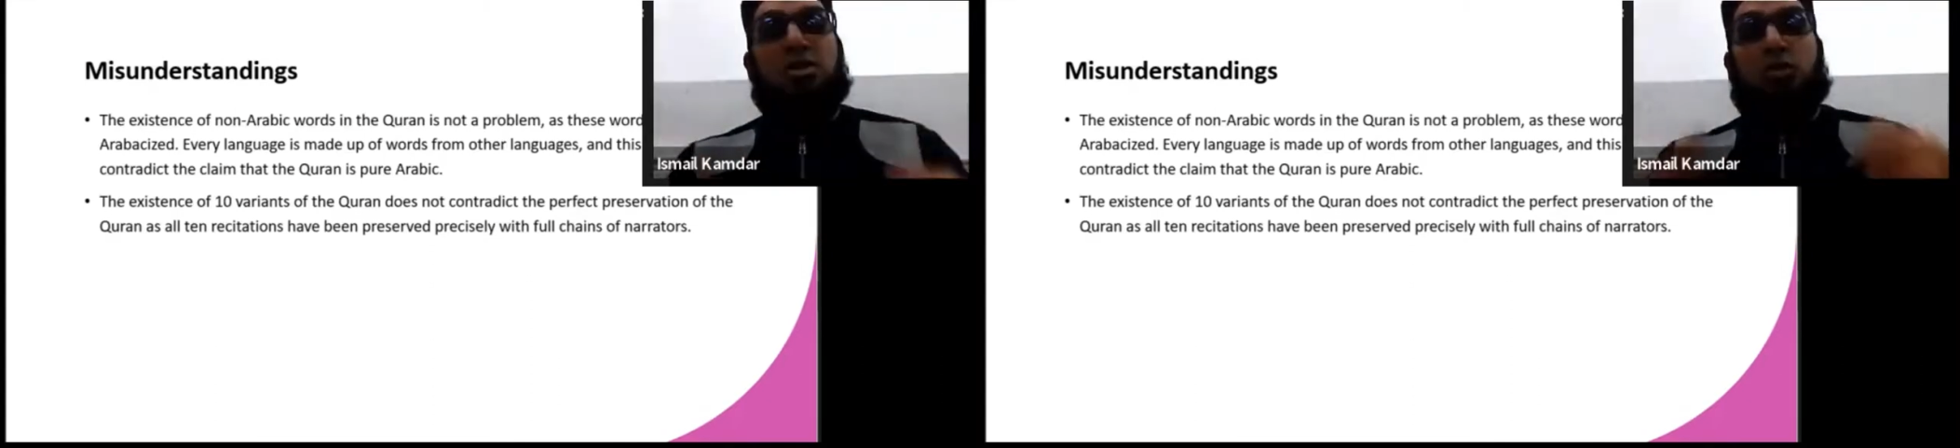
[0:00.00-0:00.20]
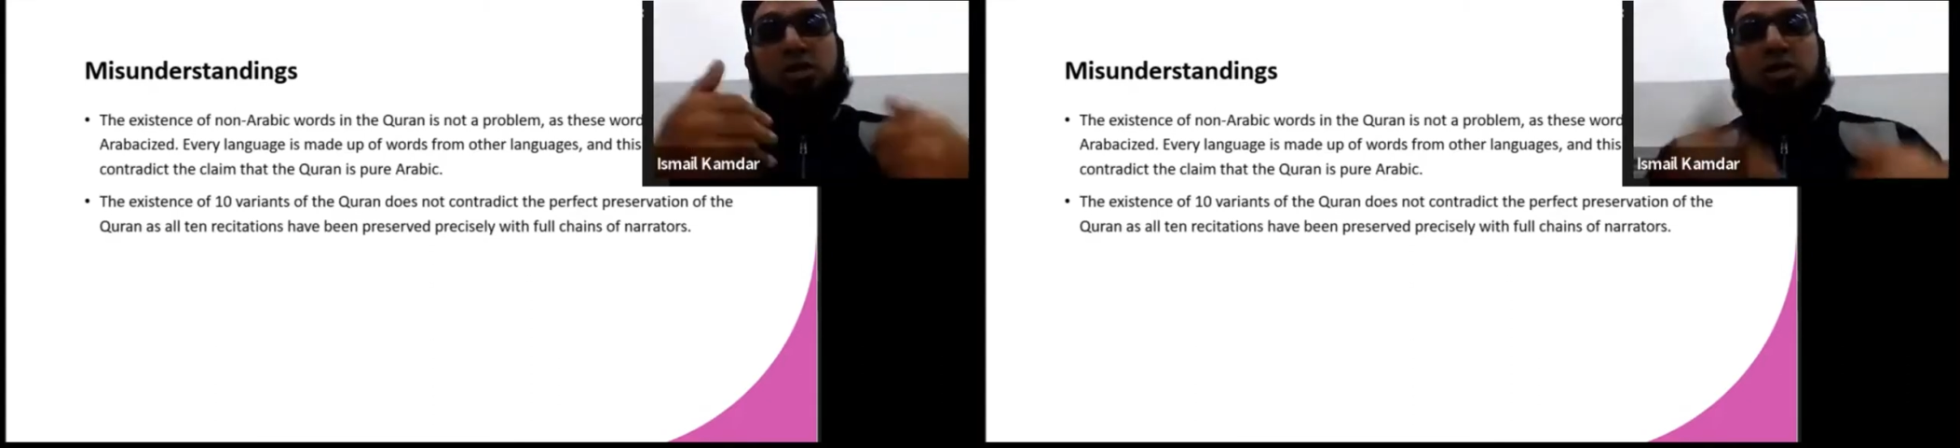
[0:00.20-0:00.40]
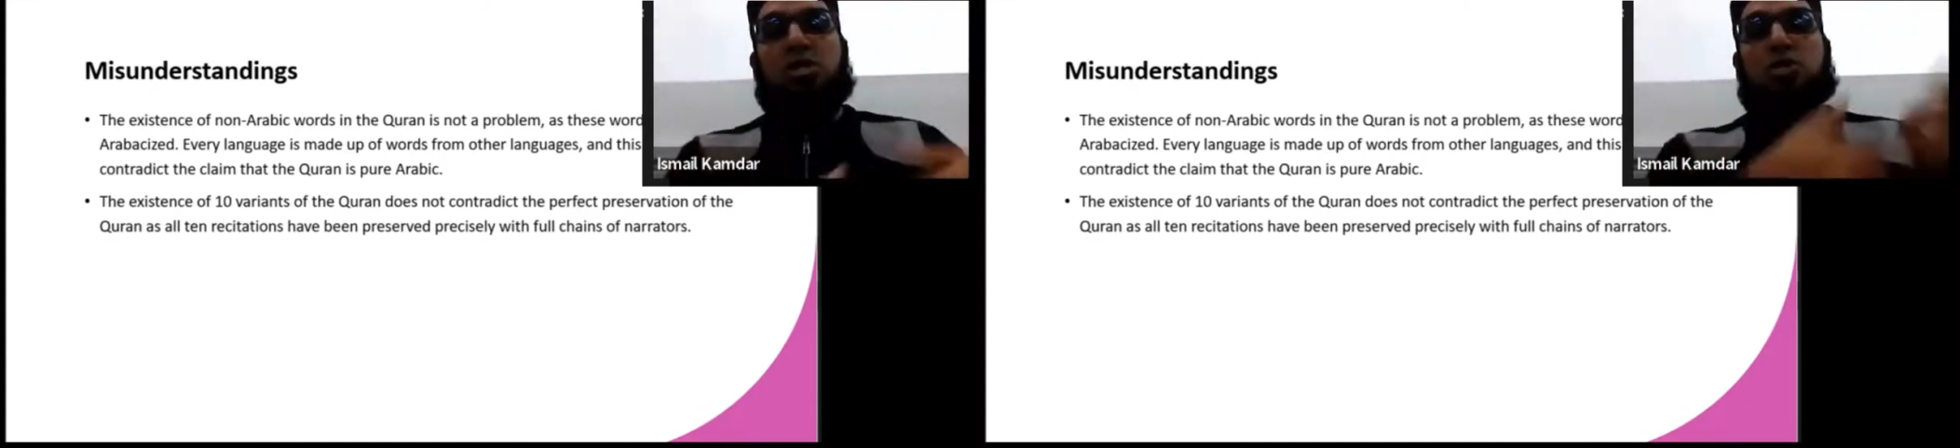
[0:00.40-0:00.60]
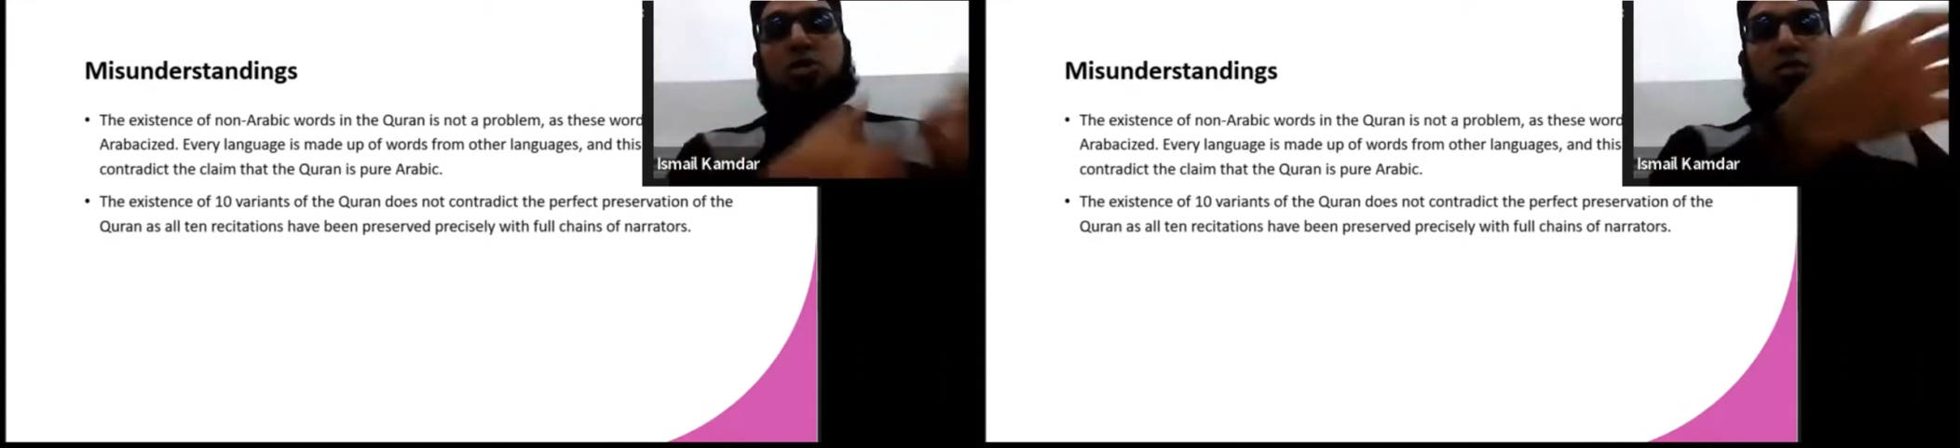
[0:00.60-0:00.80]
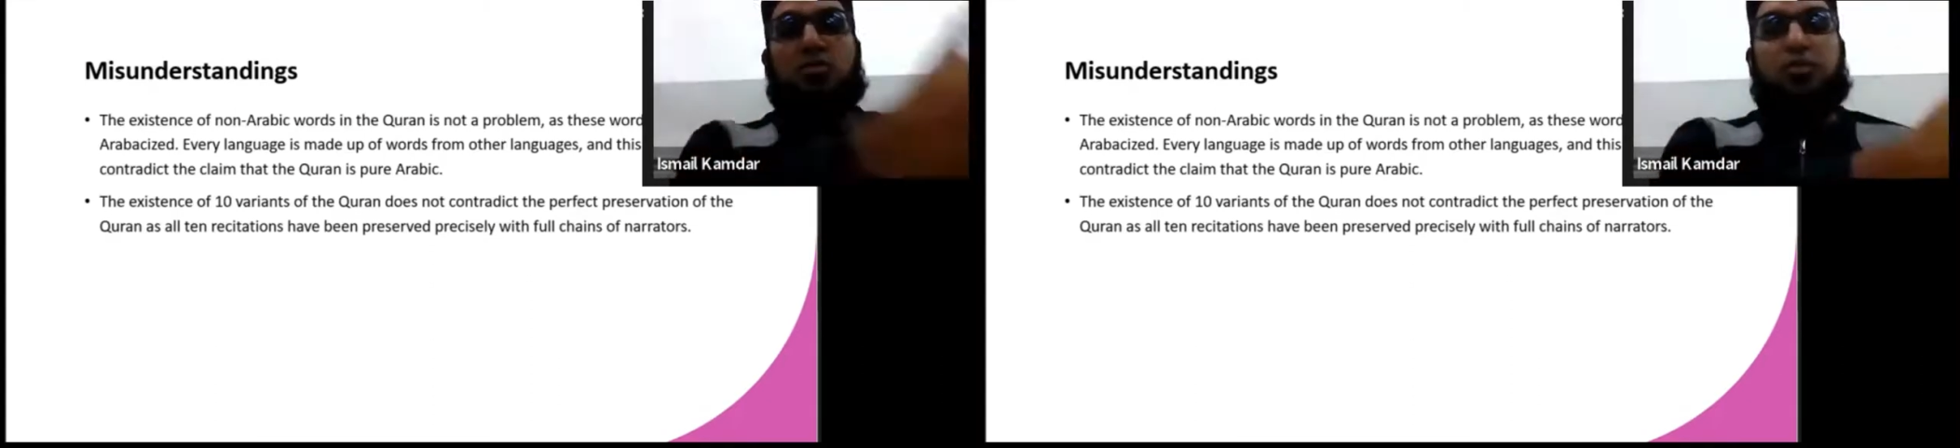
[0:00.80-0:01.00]
the recitation
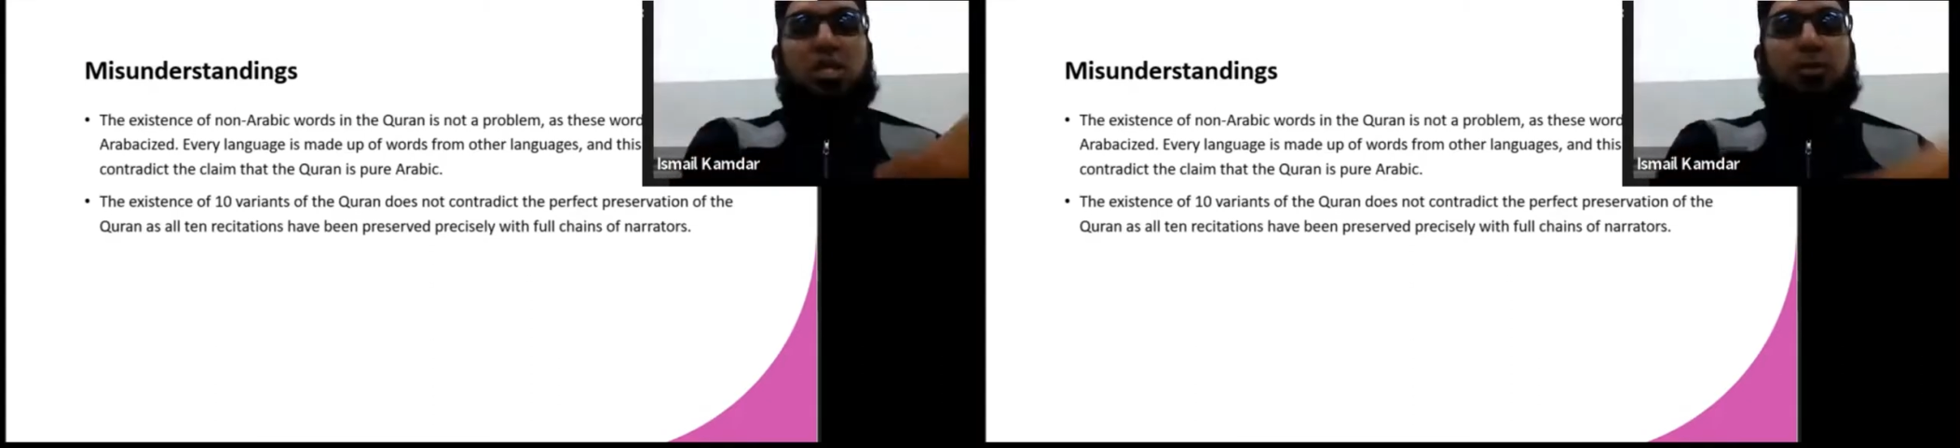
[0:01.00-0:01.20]
of a different